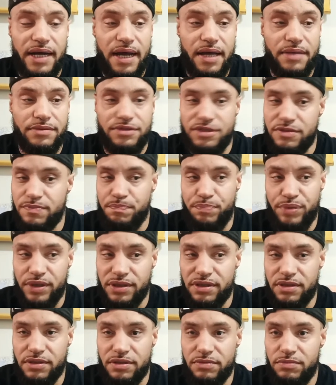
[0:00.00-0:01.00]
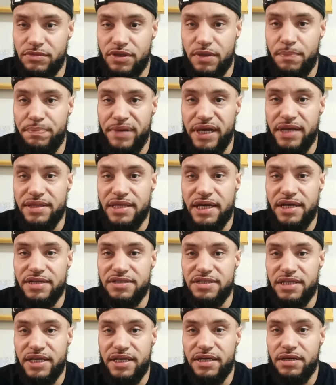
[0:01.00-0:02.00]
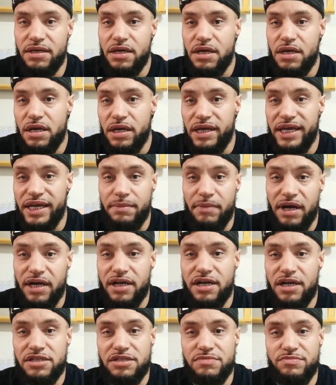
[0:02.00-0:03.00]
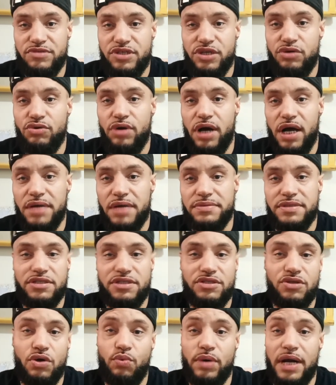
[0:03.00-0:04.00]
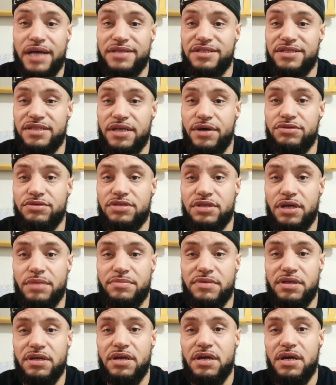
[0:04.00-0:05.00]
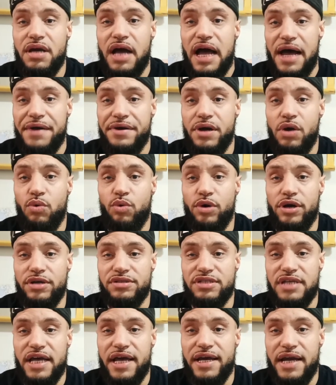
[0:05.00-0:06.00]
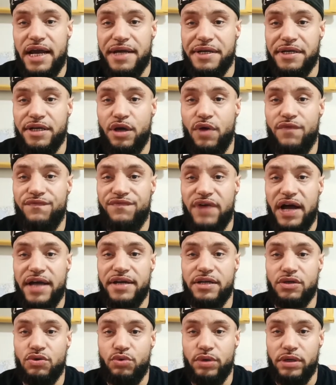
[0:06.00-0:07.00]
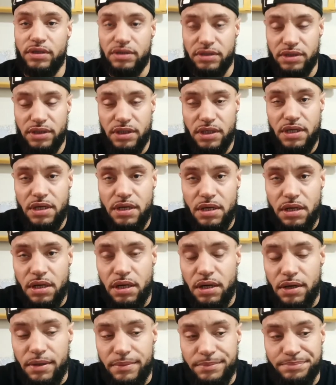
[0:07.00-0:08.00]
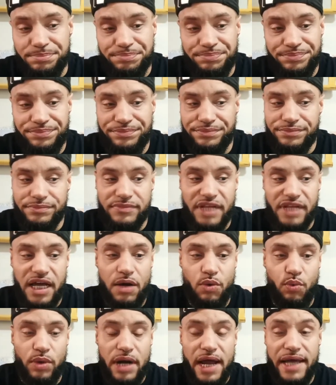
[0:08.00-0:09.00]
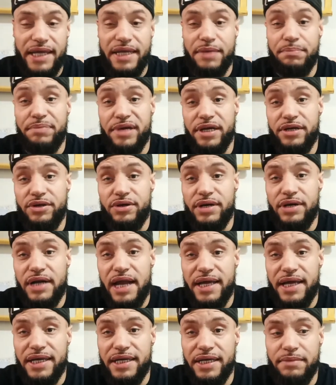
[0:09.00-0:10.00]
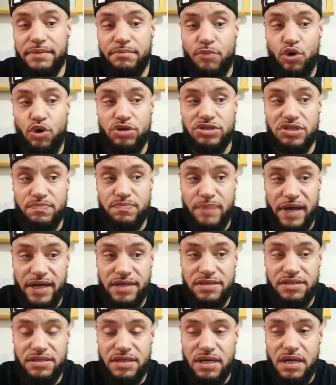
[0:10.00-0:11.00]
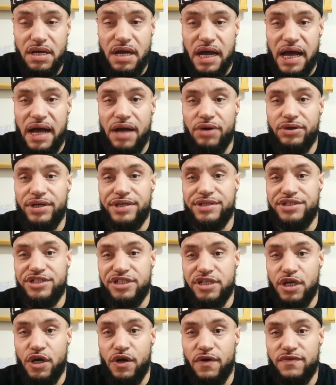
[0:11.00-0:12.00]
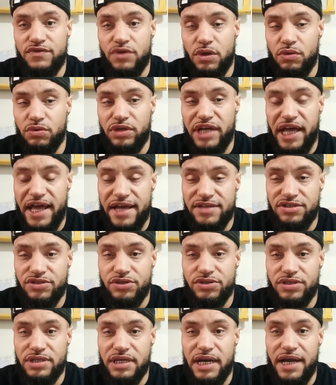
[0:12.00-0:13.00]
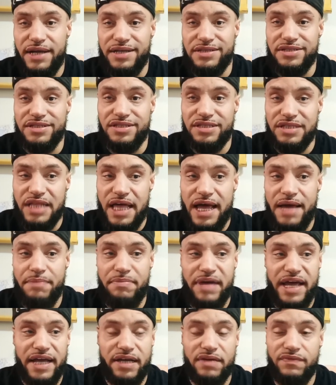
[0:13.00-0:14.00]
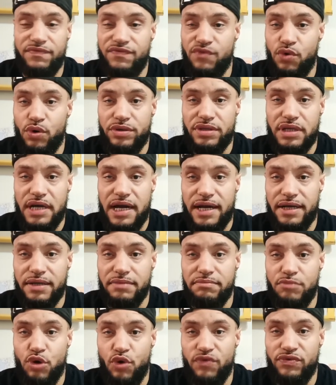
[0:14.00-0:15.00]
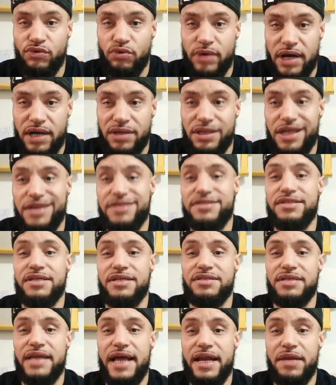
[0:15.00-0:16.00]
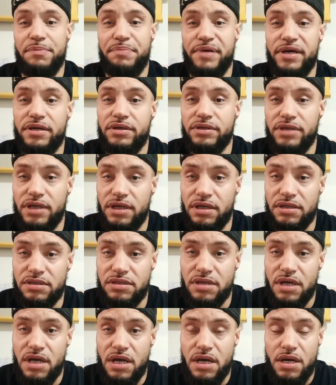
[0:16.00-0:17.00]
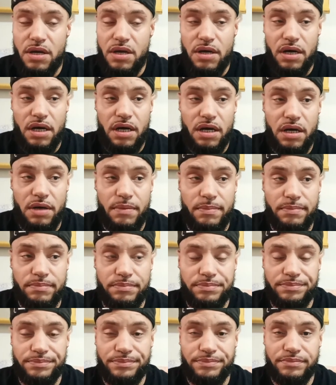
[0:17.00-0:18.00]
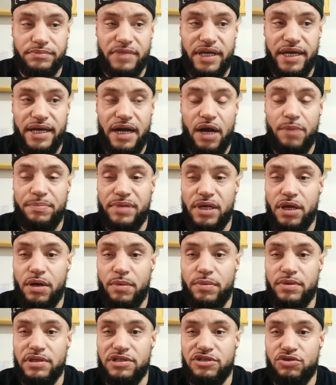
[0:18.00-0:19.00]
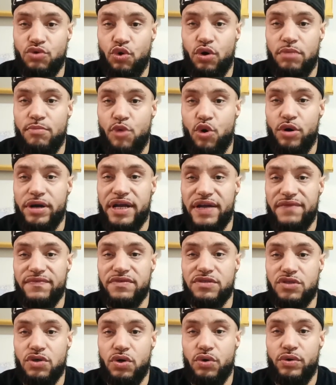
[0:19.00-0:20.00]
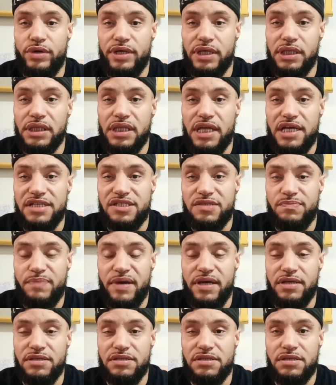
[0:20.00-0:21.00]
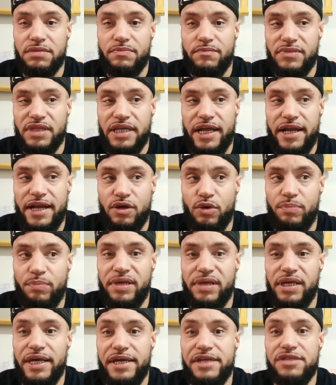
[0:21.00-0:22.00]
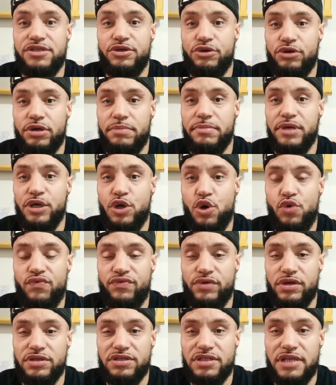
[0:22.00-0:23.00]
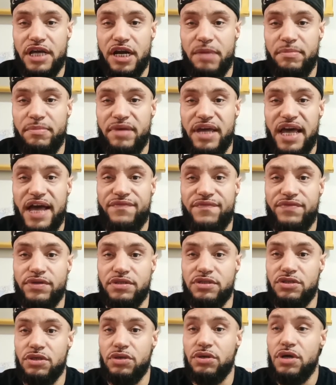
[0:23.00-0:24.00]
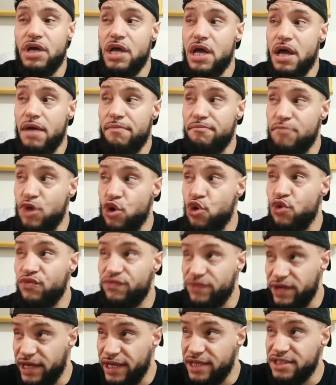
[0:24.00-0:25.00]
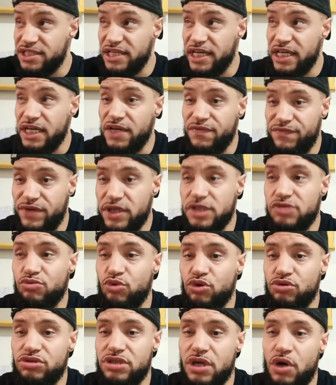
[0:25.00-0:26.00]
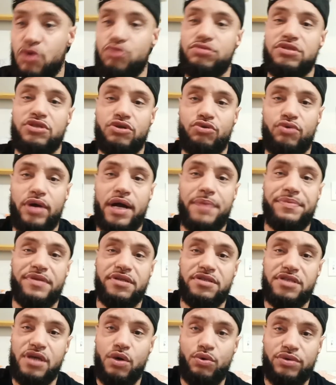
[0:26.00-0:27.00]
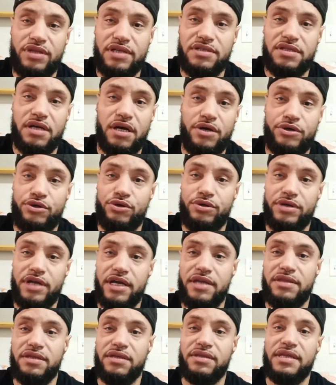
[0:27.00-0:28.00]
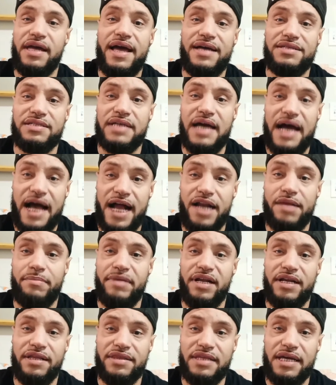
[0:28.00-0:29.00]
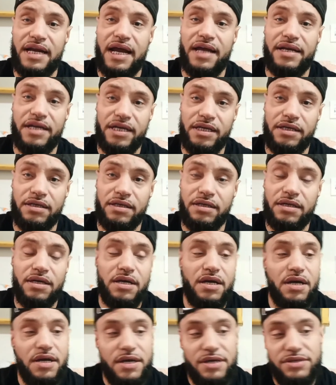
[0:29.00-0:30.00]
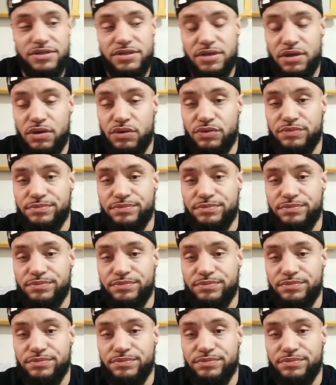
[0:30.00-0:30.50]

just put the, the bin that it's in in my custom SKU option so when I sell something I know where it's at and I can go find it quickly. Um, now when I get bigger and I get more space I'll get shelves on casters that I can slide back and forth and I can move around like Cincinnati Picker does um, and I'll be able to store more inventory in less space and it'll be easier to maneuver instead of me having to move each individual tote to grab the tote that's underneath it that has the item in it that I need. So